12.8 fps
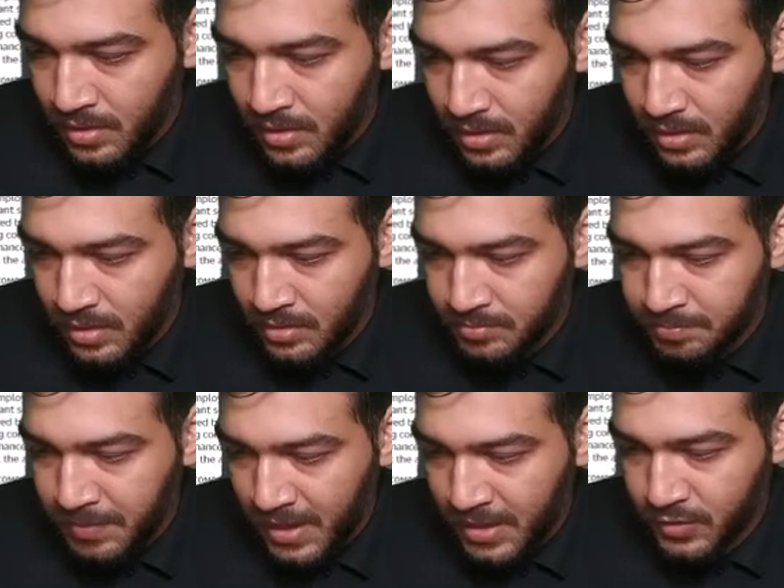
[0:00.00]

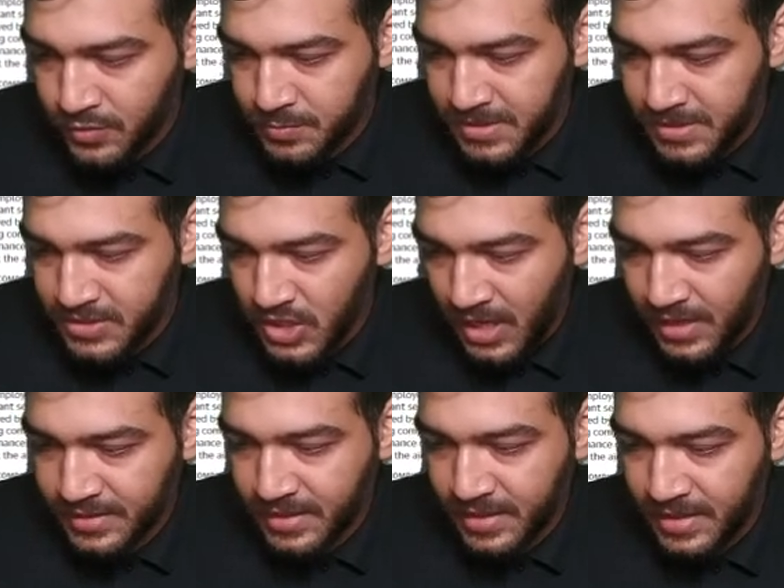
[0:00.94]
Part of speech
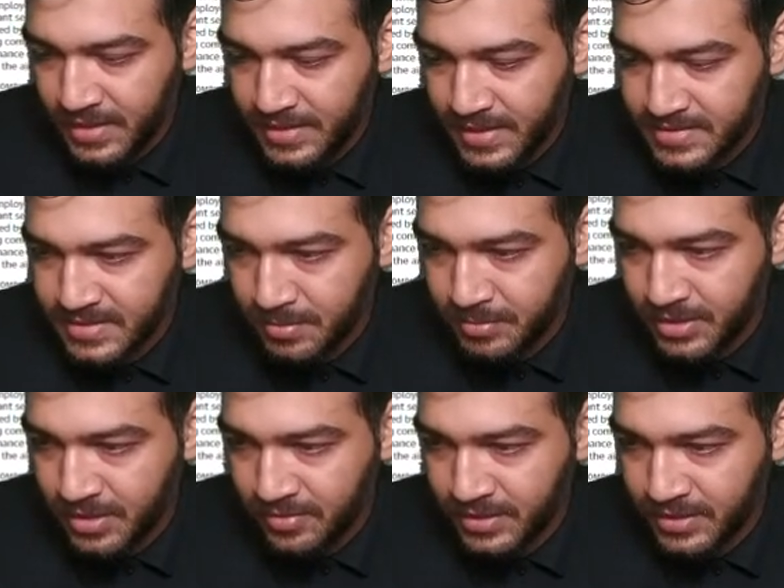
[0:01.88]
aata hai. Yes,
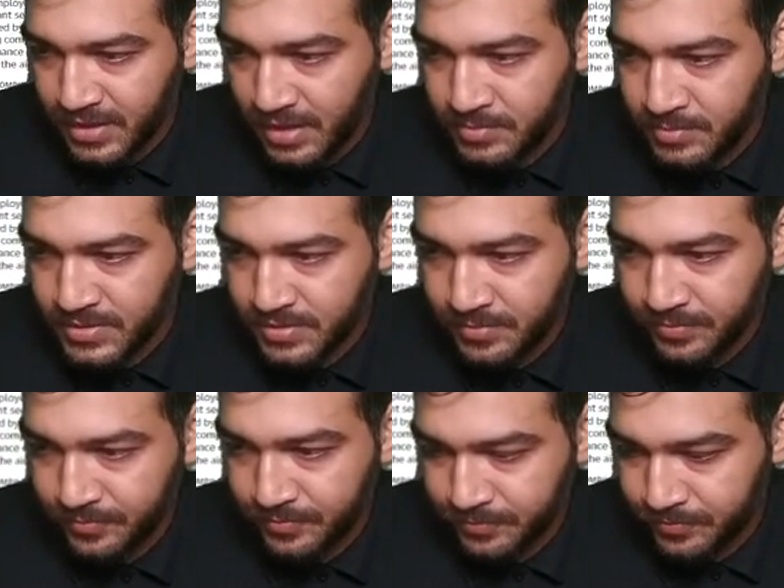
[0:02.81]
Abhinav, it comes.
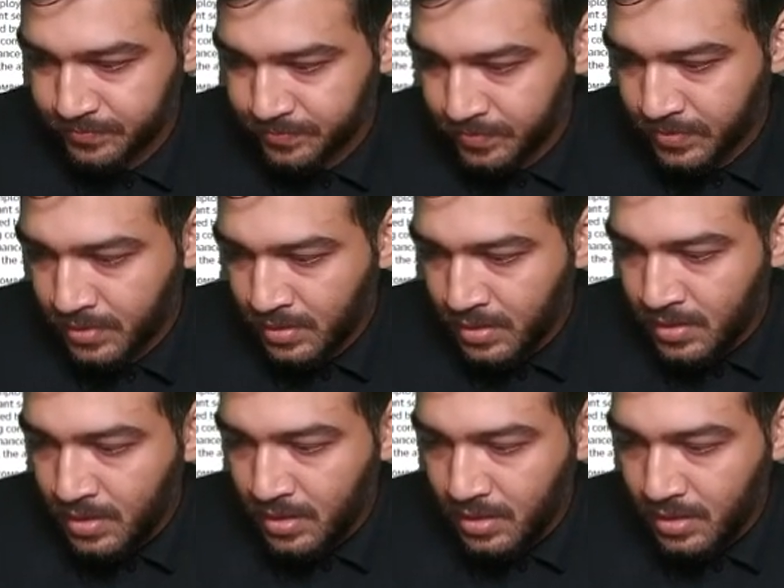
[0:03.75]

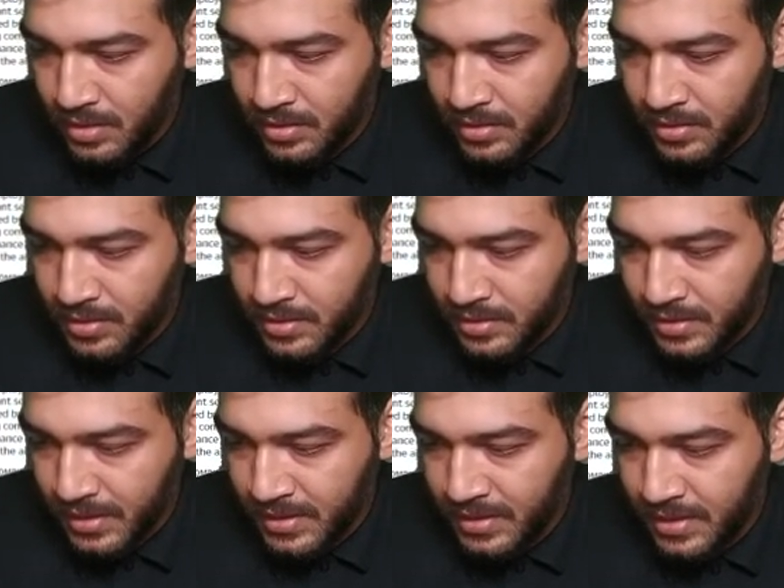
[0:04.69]

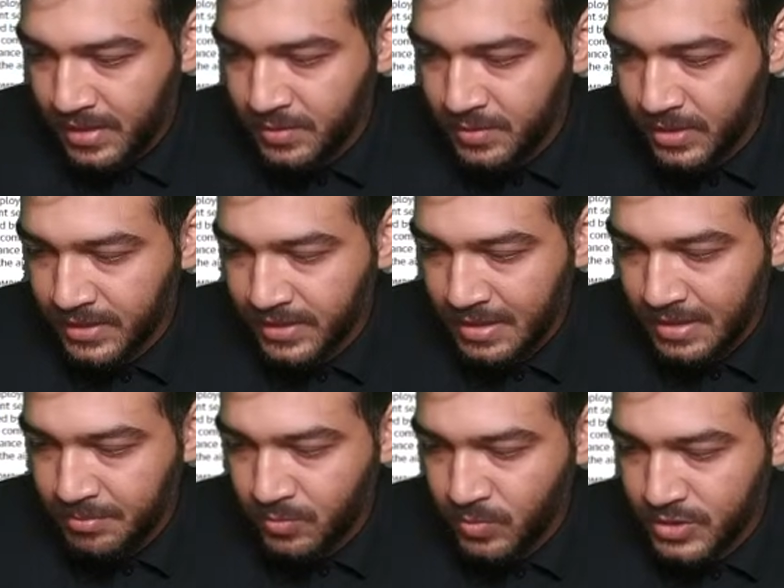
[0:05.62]
Can anyone
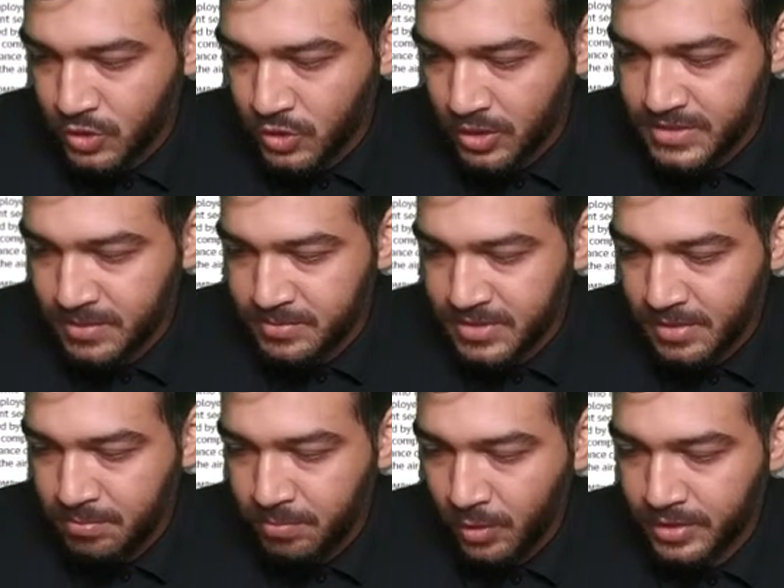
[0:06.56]
tell me which concepts
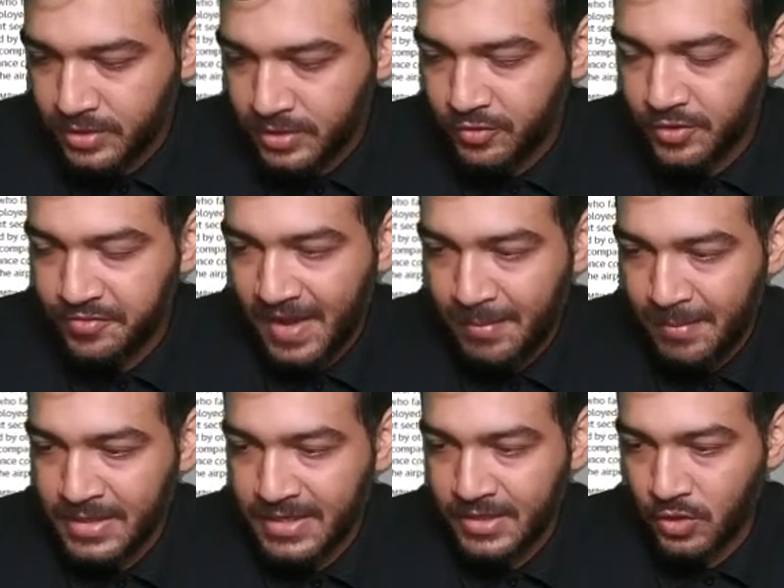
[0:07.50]
are important for
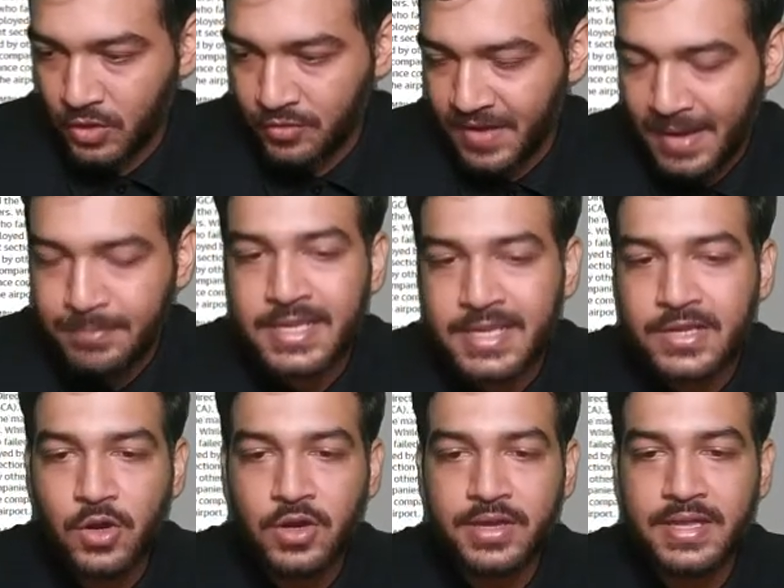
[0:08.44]
family law? Family
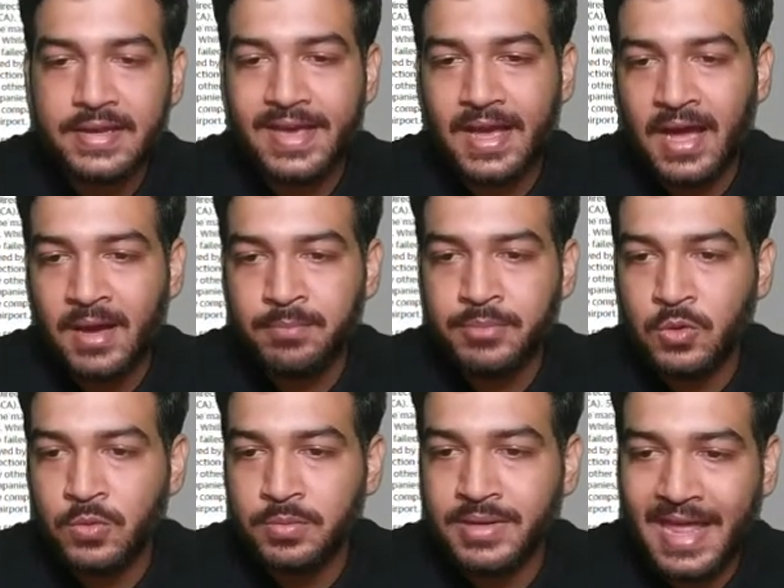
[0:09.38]
law ke liye
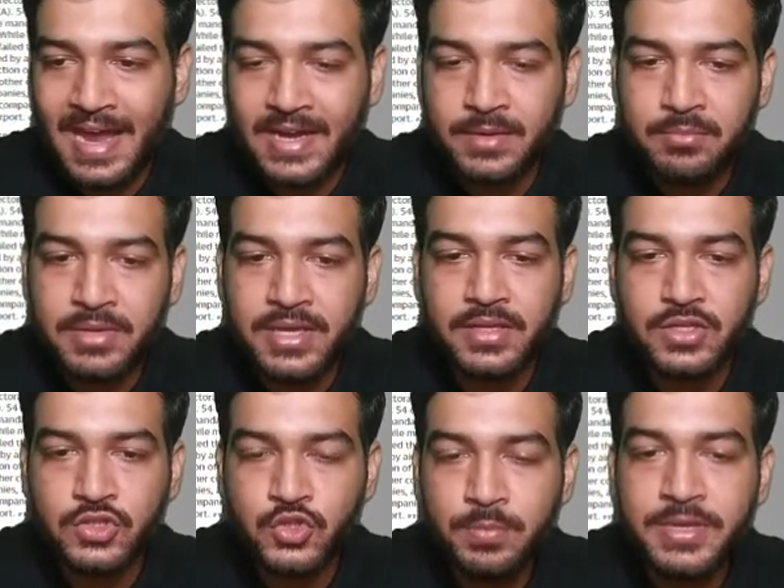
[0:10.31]
aapko CLAT
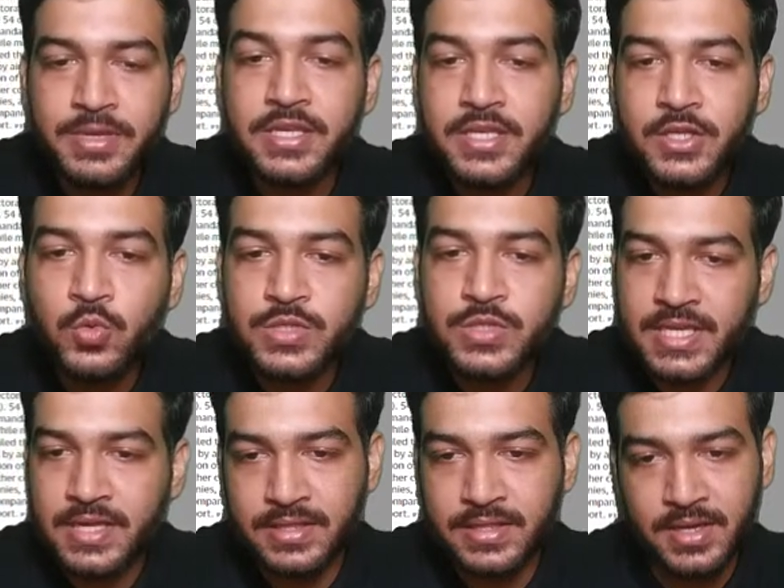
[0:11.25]
mein jo bhi news
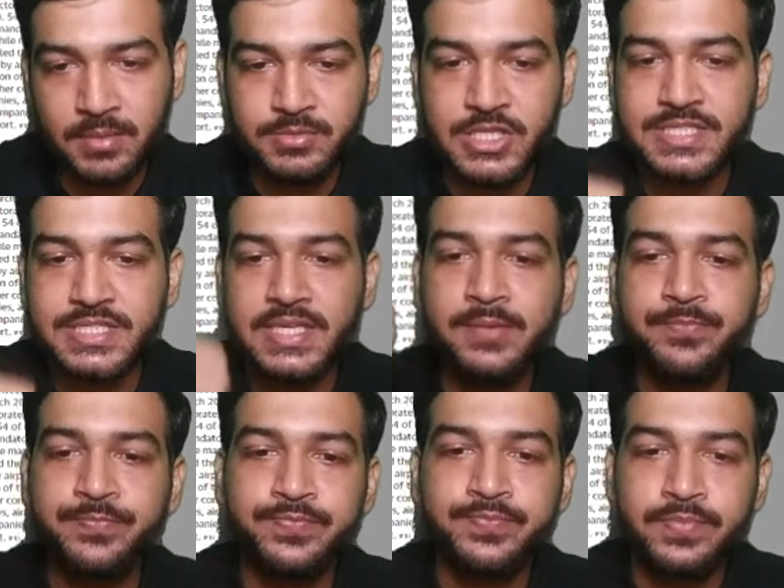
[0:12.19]
ke andar hai. Ab jaise
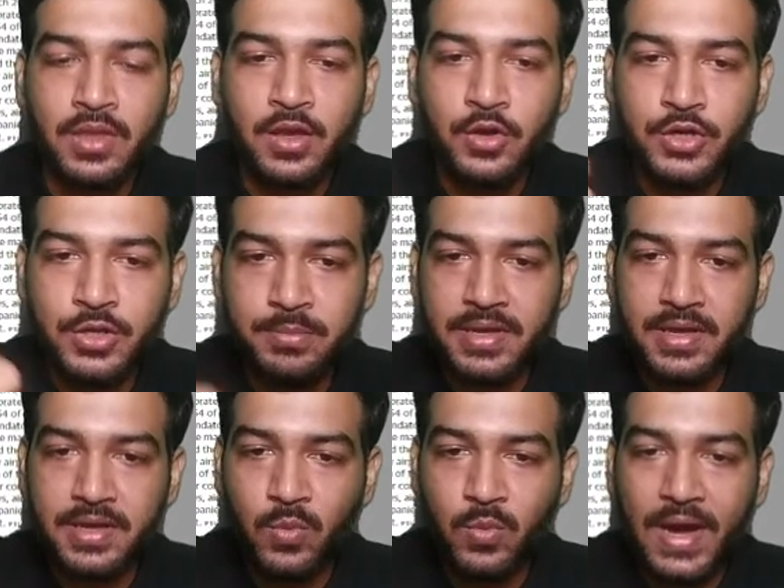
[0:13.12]

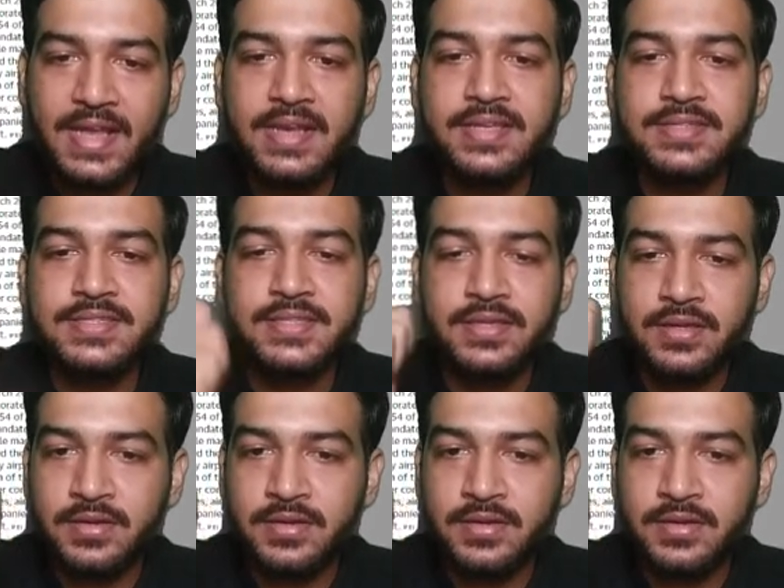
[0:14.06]
violence,